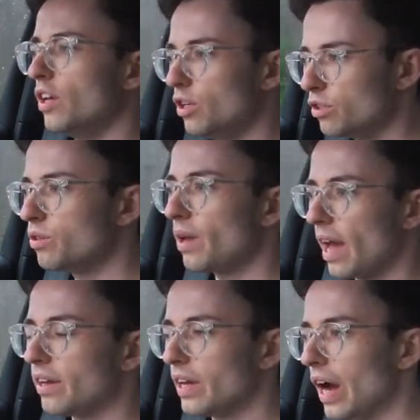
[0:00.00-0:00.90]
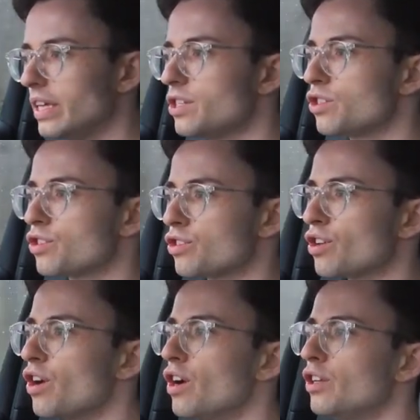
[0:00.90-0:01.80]
you do get a nice
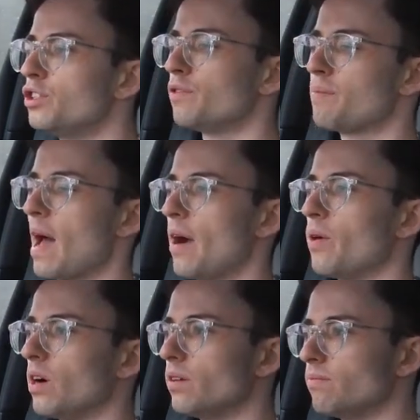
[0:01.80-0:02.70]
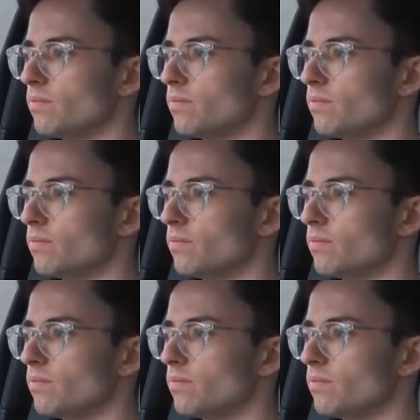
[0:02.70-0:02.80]
surge of power.